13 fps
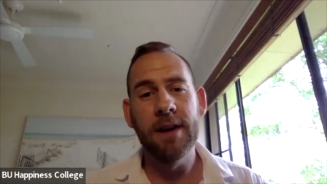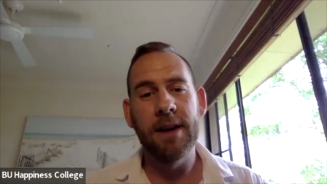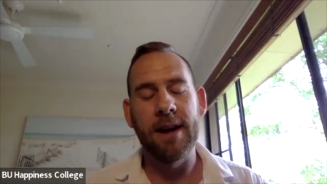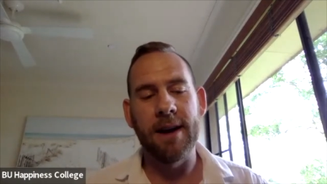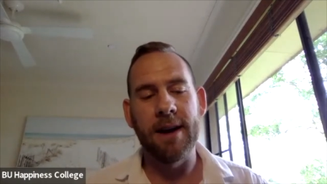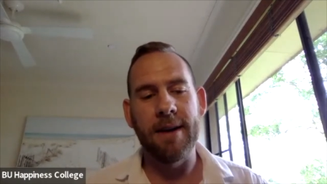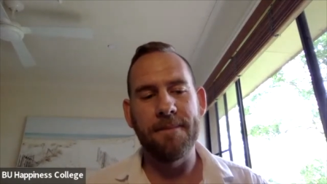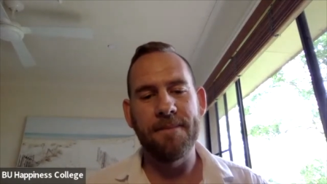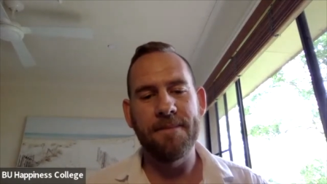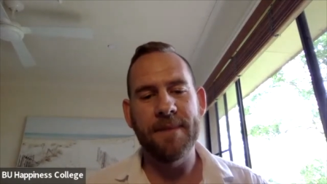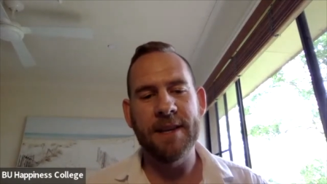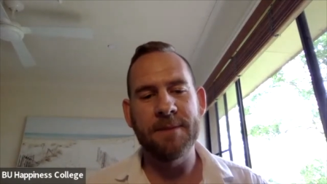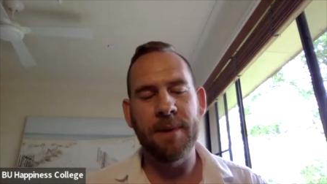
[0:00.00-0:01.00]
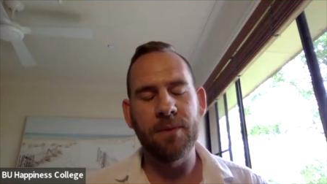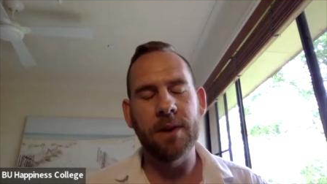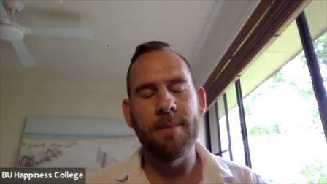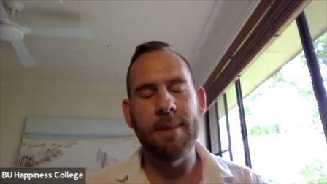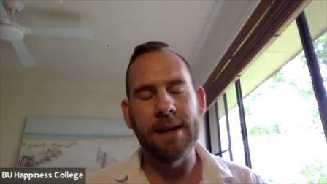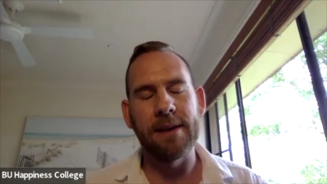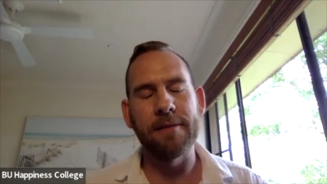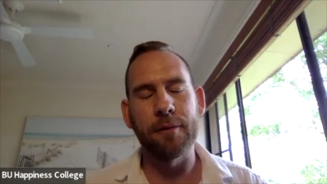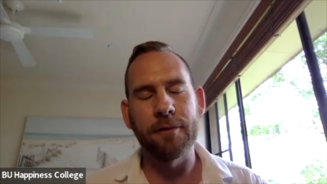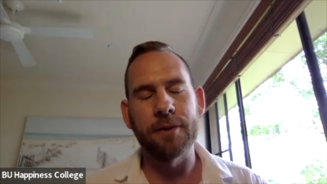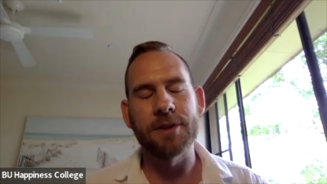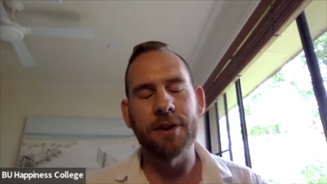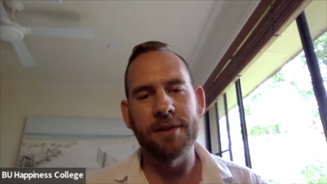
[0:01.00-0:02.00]
um, has been really meaningful mm.
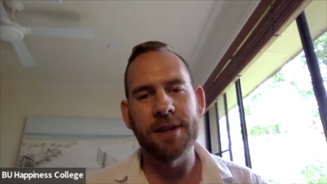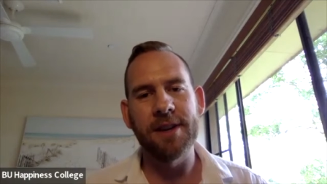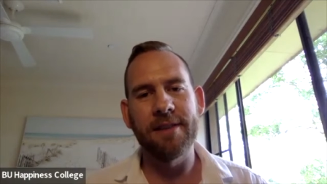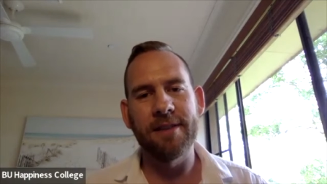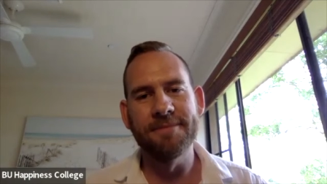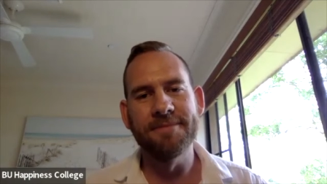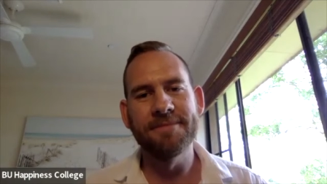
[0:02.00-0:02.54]
for us over the years.